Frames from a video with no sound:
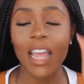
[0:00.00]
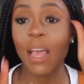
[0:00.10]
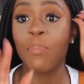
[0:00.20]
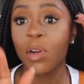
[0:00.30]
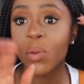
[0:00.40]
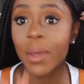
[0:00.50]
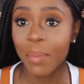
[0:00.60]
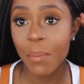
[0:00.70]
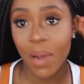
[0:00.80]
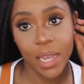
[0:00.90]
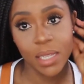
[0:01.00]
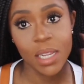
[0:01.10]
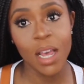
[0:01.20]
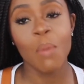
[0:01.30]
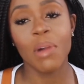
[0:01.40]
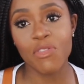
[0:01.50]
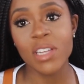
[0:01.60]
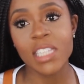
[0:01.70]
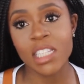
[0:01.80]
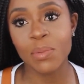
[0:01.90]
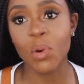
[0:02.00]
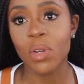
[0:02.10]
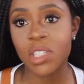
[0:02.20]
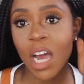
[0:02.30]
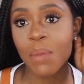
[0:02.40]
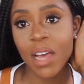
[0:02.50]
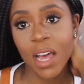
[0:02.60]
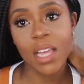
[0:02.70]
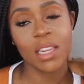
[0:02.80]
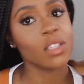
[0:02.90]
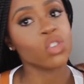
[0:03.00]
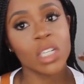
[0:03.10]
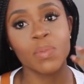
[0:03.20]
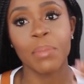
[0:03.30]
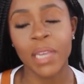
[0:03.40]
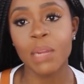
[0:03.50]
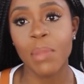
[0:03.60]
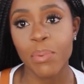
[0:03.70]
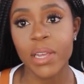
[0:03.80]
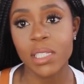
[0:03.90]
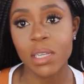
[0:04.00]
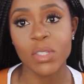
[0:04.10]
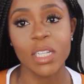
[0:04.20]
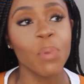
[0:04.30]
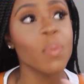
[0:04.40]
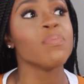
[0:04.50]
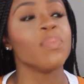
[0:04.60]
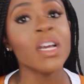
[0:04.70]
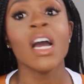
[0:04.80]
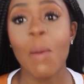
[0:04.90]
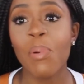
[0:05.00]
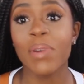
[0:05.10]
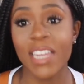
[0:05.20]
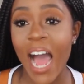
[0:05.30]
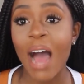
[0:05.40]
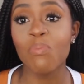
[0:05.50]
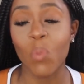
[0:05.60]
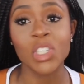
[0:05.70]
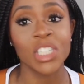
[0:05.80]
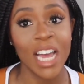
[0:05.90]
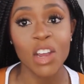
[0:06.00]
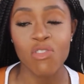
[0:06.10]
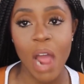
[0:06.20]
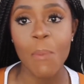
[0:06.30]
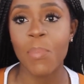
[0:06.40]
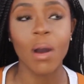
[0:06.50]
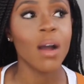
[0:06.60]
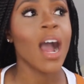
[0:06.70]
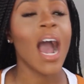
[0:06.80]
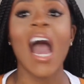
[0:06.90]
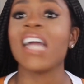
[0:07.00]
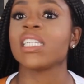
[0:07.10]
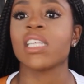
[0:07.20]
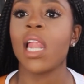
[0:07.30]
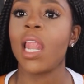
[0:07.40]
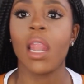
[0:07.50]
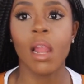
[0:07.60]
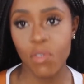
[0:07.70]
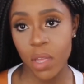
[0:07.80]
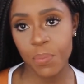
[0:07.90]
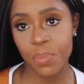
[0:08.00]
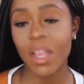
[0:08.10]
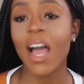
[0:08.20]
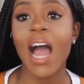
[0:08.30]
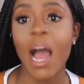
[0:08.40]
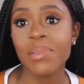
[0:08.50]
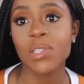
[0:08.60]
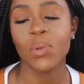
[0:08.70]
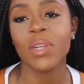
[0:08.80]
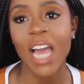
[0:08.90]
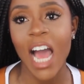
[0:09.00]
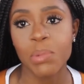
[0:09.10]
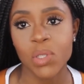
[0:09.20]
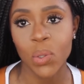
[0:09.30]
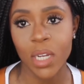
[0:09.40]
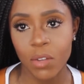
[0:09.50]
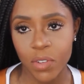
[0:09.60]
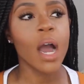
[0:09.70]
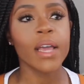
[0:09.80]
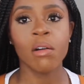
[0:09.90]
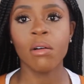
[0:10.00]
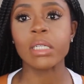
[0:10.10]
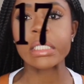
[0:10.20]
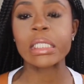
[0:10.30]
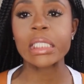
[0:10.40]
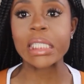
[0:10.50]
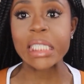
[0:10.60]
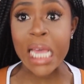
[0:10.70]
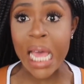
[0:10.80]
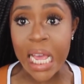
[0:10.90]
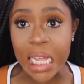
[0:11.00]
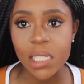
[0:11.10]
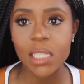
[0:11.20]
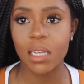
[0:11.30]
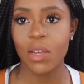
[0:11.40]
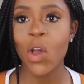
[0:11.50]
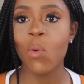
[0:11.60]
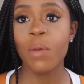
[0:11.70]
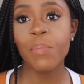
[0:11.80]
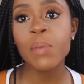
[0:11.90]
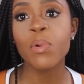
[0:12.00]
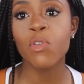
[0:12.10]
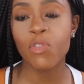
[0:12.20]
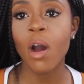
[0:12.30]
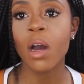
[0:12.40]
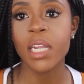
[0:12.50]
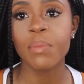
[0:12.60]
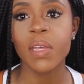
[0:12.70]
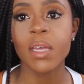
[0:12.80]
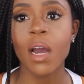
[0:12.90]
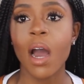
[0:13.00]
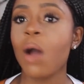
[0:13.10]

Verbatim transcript: They're polluting my mind. My friend says to me all the time that, trust me, I'm killing my brain cells. And I probably, I probably am watching that crap, but I just love it. I absolutely, absolutely love it. I can't stand it when people fart near me.